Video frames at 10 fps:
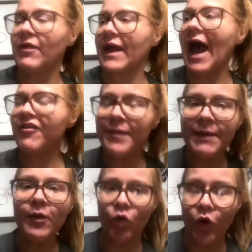Like, I have
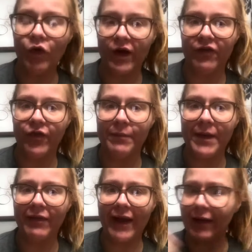people ordering from me,
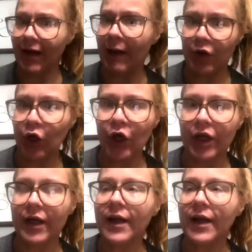like, I'm good.